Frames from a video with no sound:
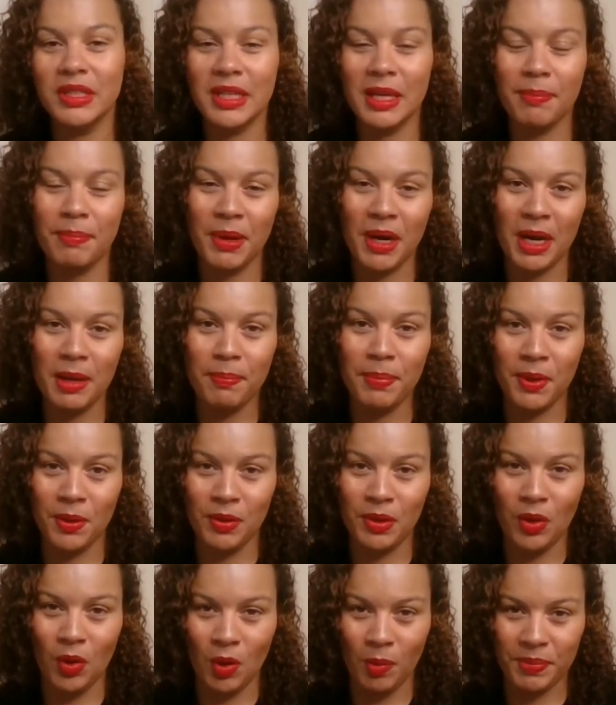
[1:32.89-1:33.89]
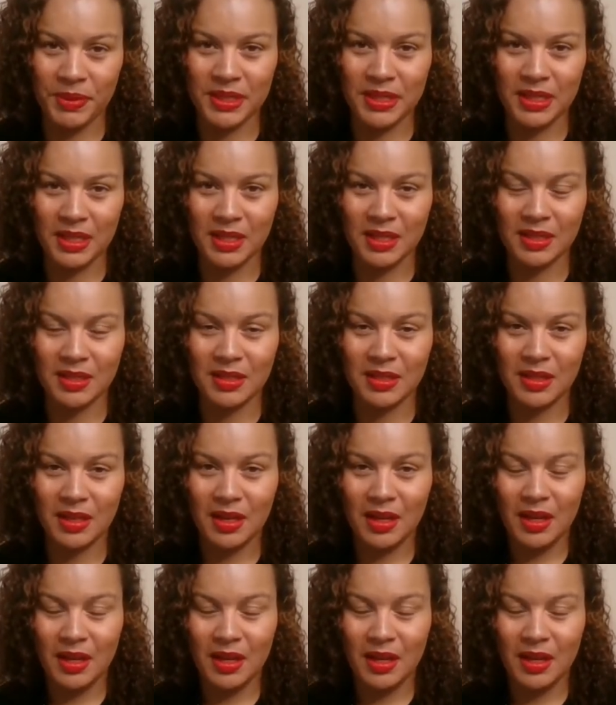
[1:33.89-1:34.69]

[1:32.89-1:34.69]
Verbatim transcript: their bipolar opposites,